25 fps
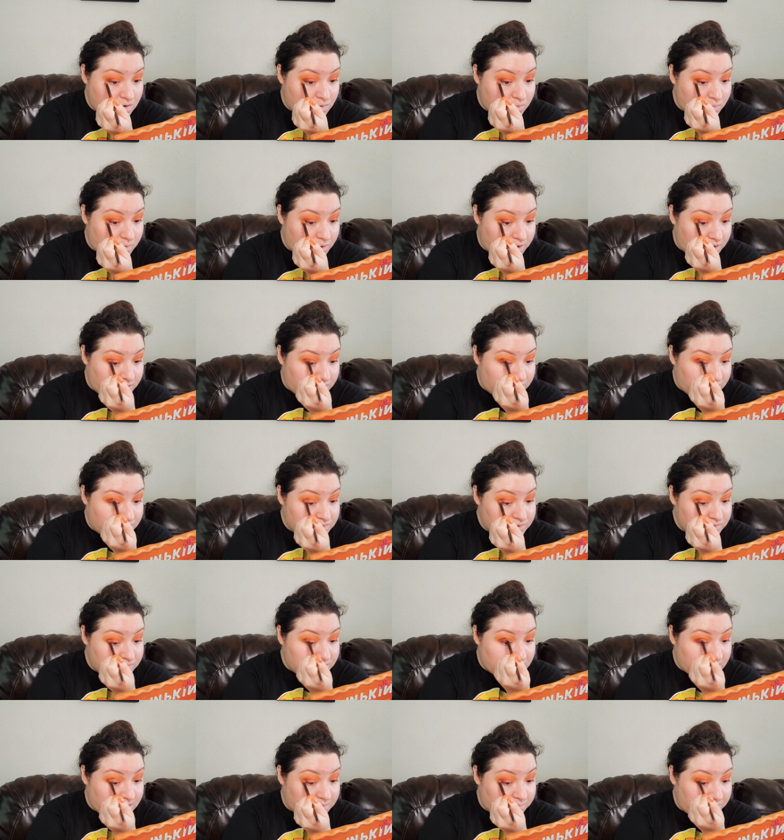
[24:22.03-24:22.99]
when you do
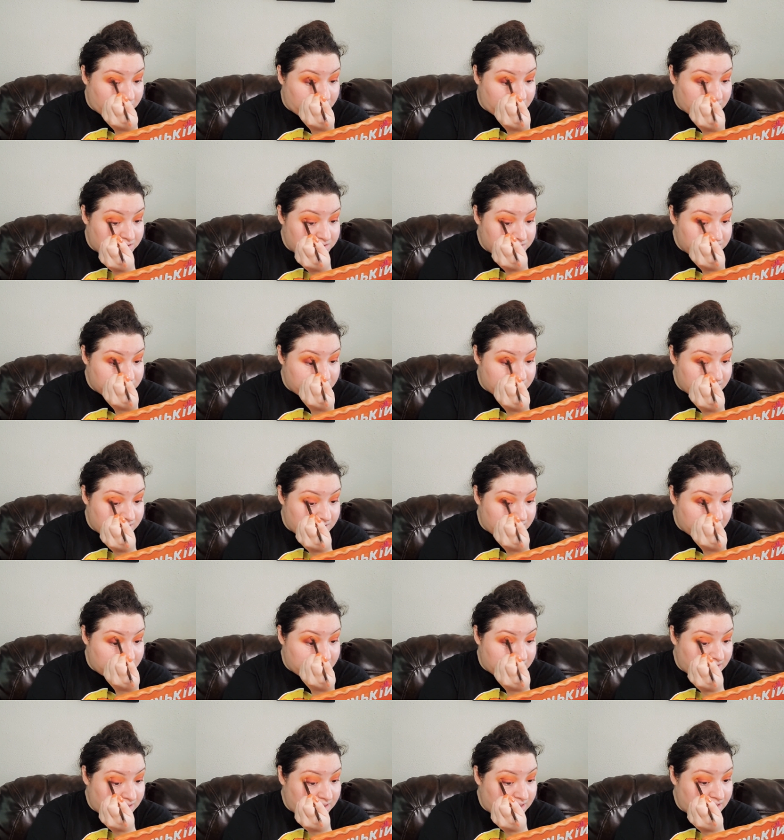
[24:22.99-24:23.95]
that because you're
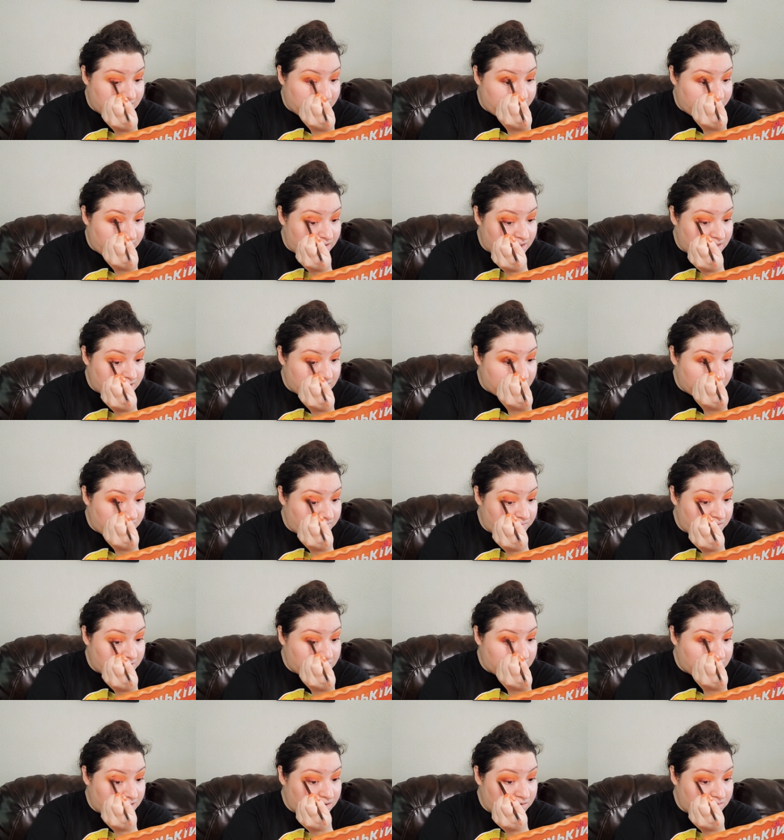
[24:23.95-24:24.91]
literally leaving
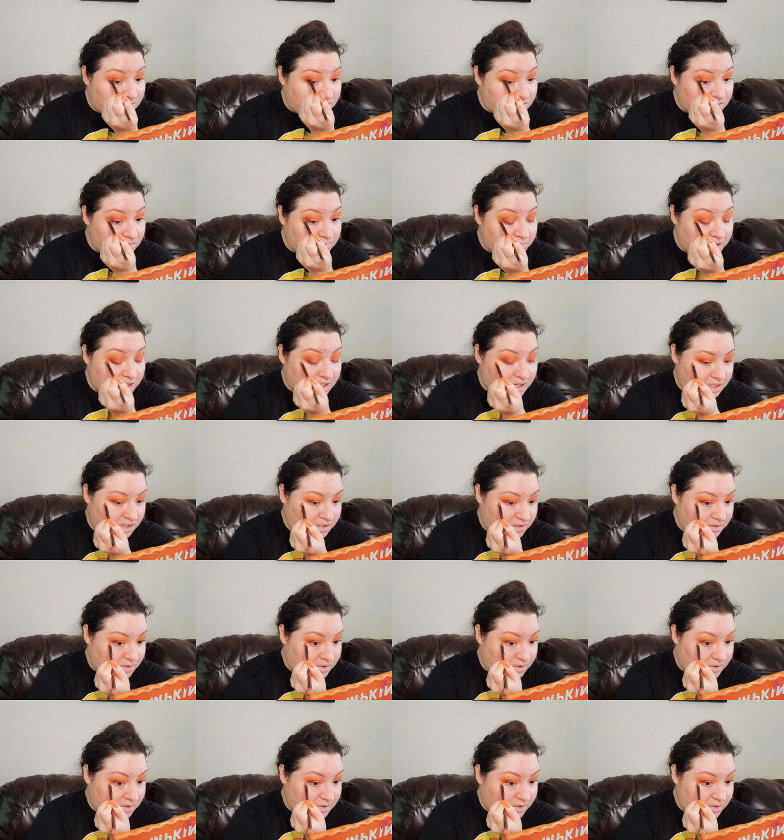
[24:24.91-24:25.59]
everything you know behind.